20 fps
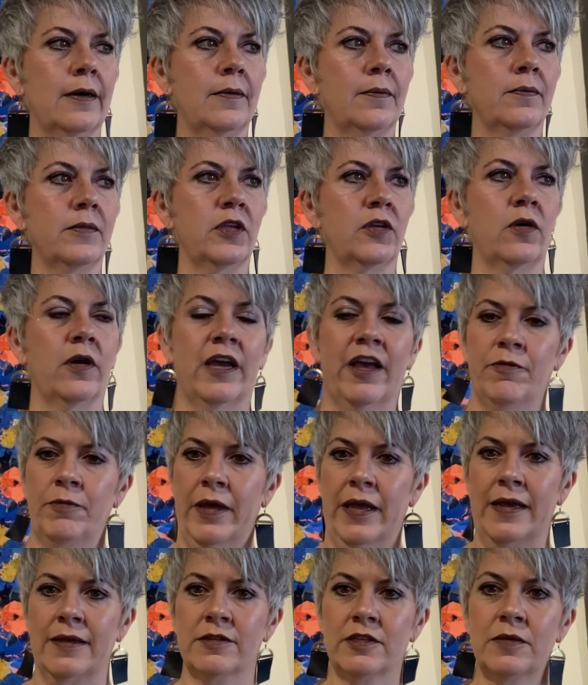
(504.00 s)
I have my
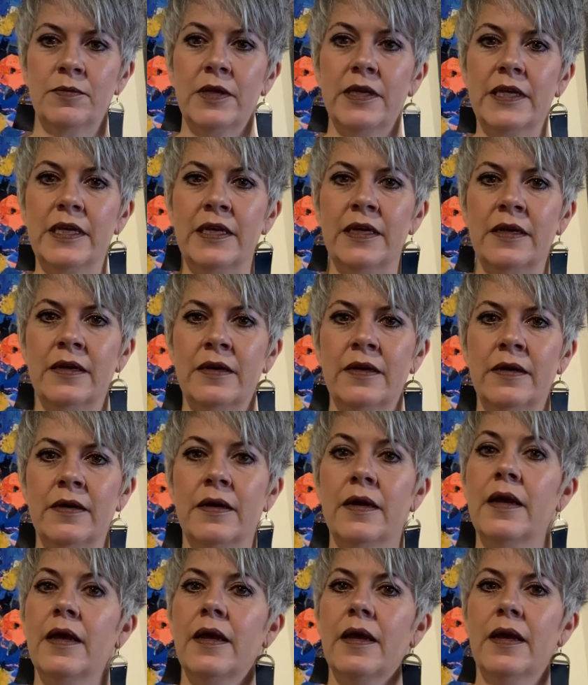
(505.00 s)
exhibit
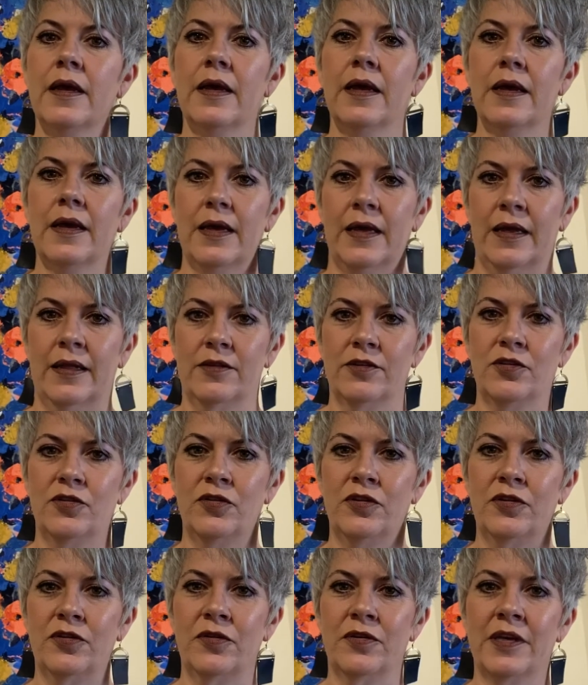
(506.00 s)
here at
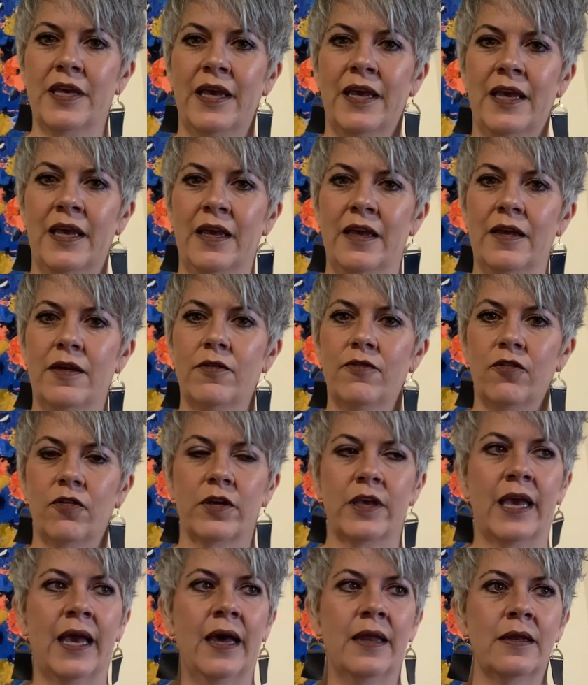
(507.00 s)
Studio K for
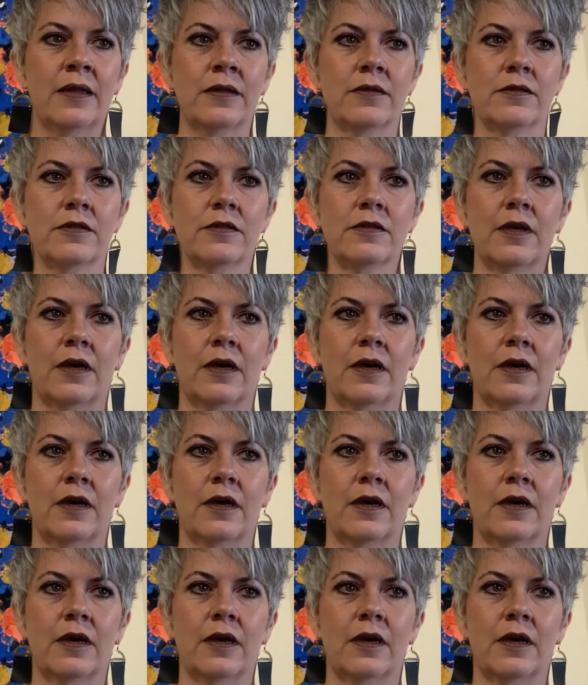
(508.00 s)
cadets.